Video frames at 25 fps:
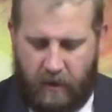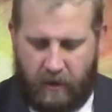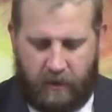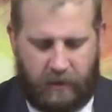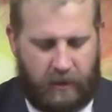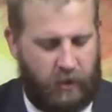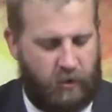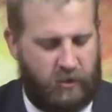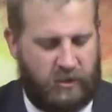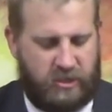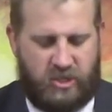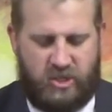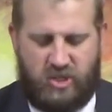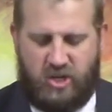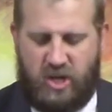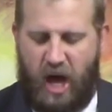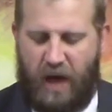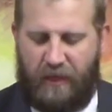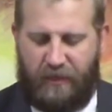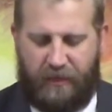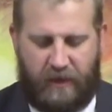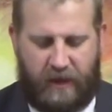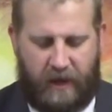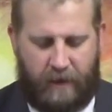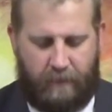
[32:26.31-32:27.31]
There is
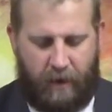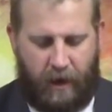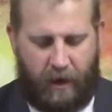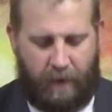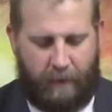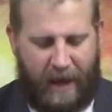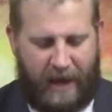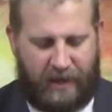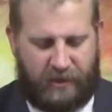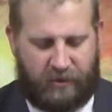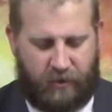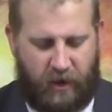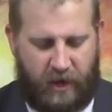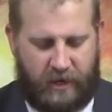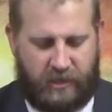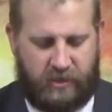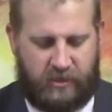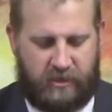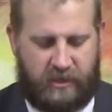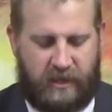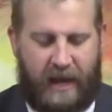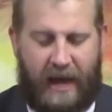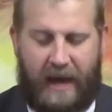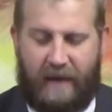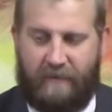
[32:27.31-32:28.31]
nothing among my treasures
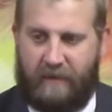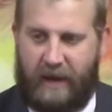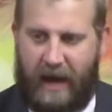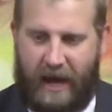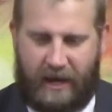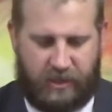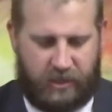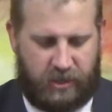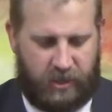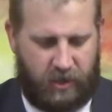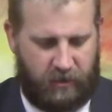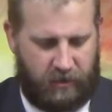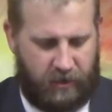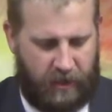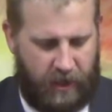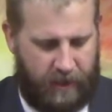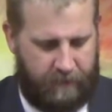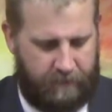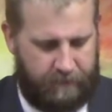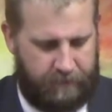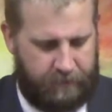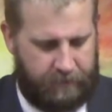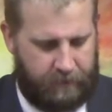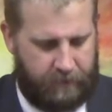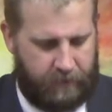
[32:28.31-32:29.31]
that I have not showed
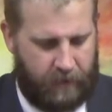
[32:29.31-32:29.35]
them.